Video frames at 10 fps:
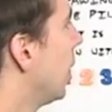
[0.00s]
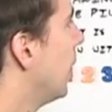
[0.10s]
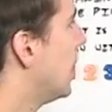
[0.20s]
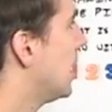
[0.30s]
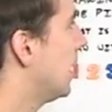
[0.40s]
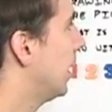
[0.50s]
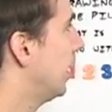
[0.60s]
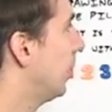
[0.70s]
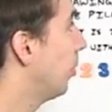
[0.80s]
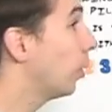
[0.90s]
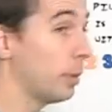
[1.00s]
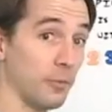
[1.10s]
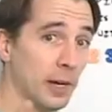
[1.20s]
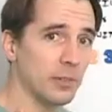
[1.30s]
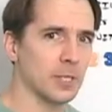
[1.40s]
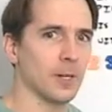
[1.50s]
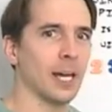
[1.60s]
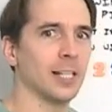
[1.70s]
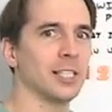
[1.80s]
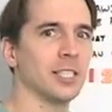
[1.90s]
One of my favorite
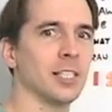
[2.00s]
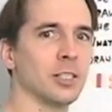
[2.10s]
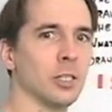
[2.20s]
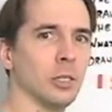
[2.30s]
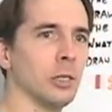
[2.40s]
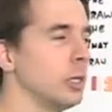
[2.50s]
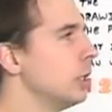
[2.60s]
strategies is to